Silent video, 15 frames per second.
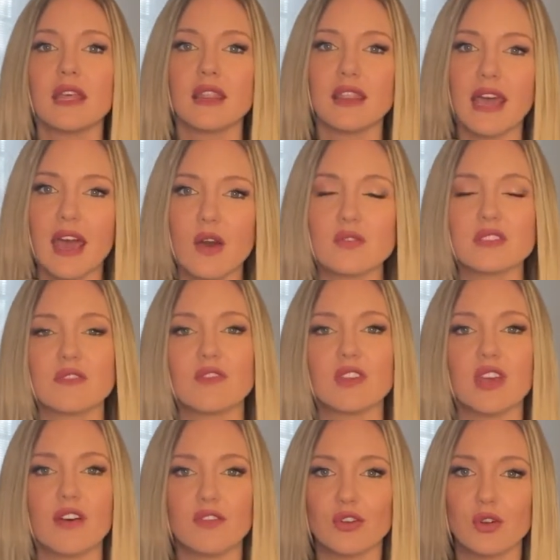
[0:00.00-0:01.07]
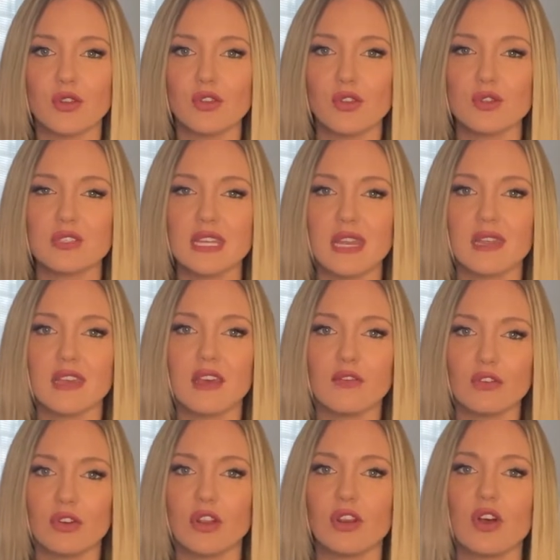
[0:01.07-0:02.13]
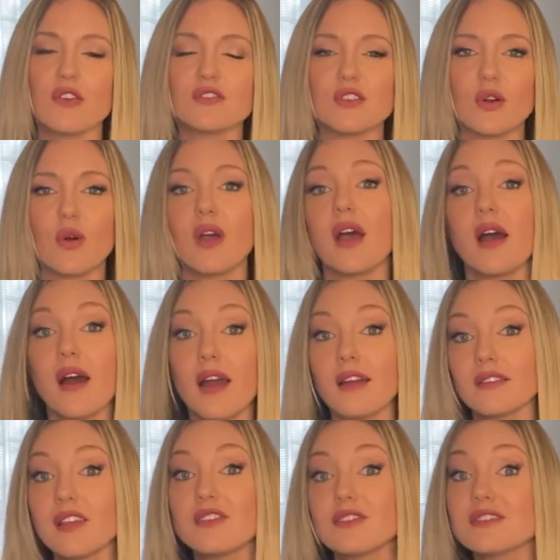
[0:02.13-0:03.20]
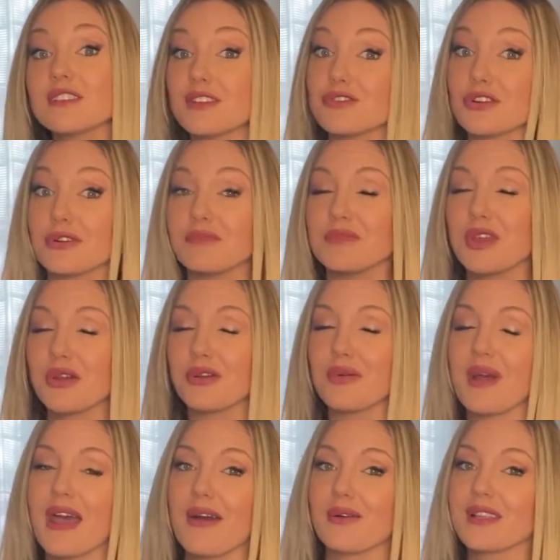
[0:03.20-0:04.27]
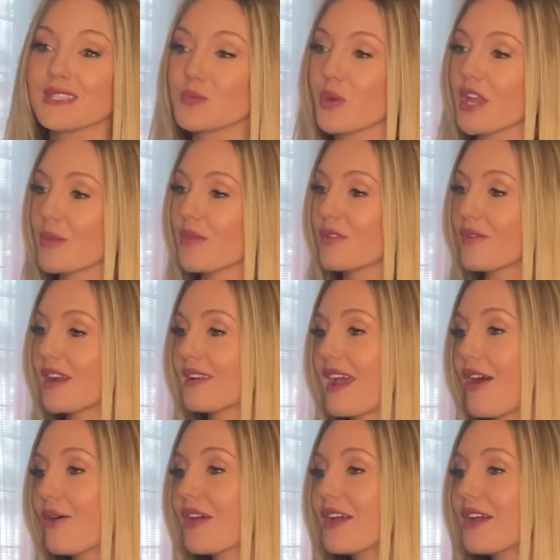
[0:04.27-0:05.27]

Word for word: the House of the Governor and the Lieutenant Governor, and also our legislature here in Ohio. Let's bring him in right now.